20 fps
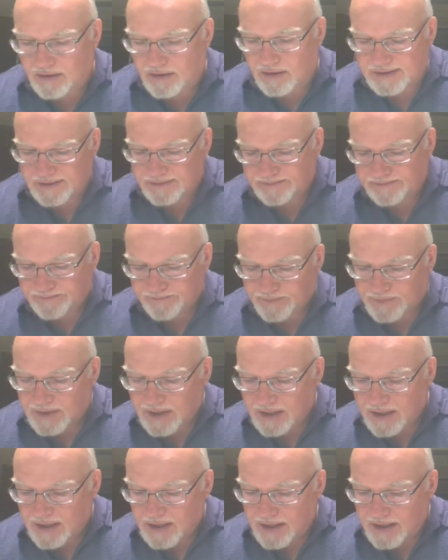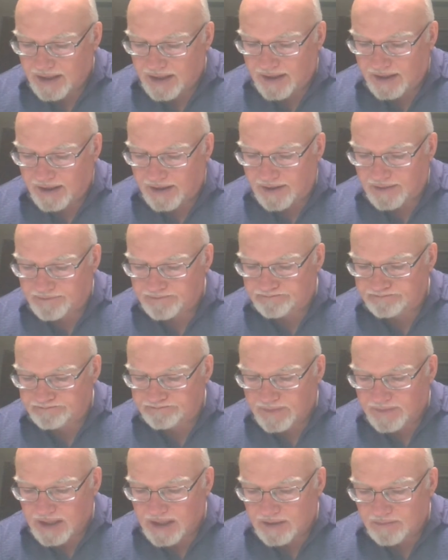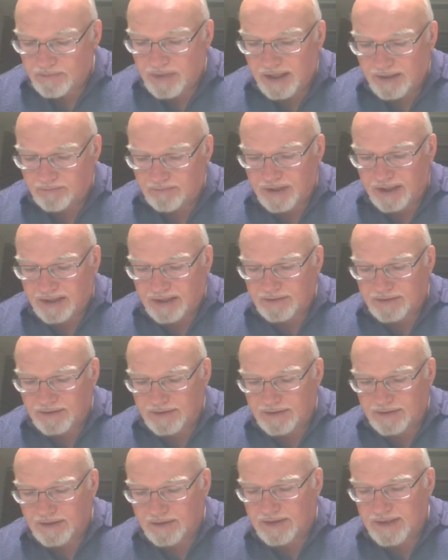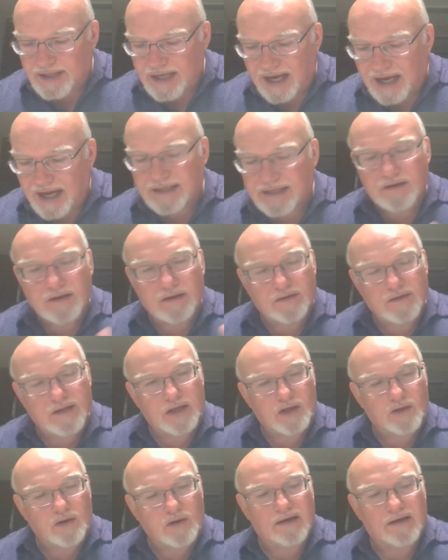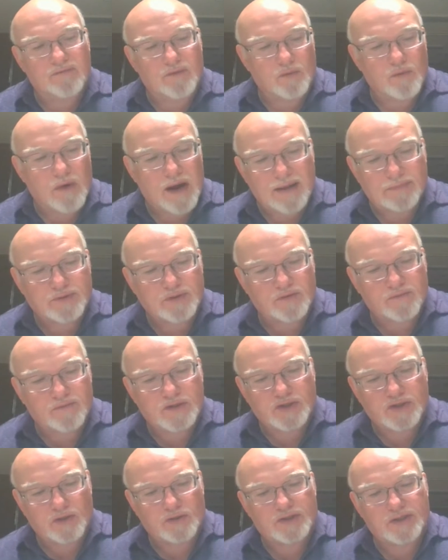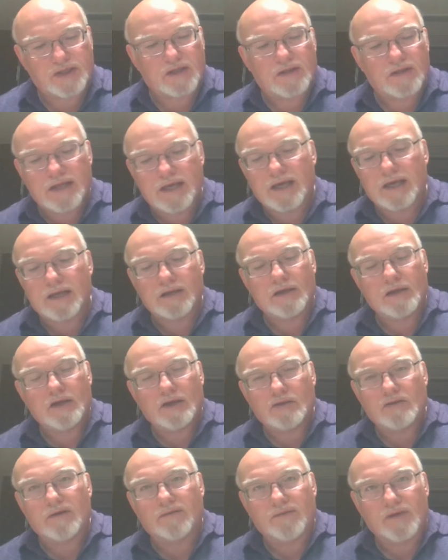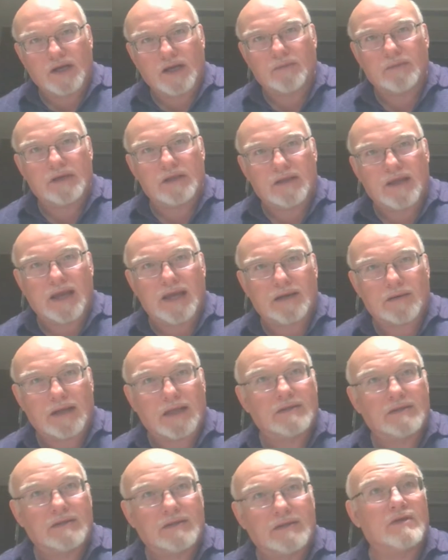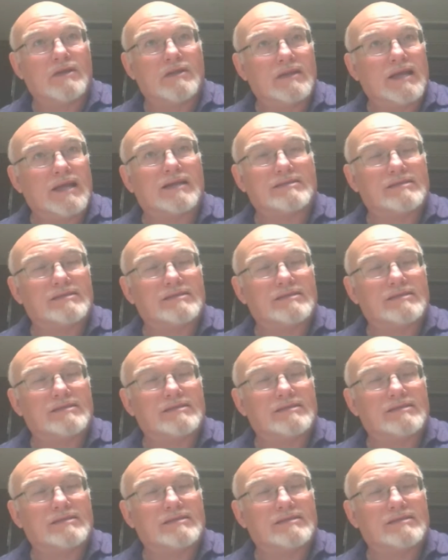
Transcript: the idea that you'll have the rapture of the church, and then you have the coming of the Antichrist, and so then that's the beginning of the tribulation. Is what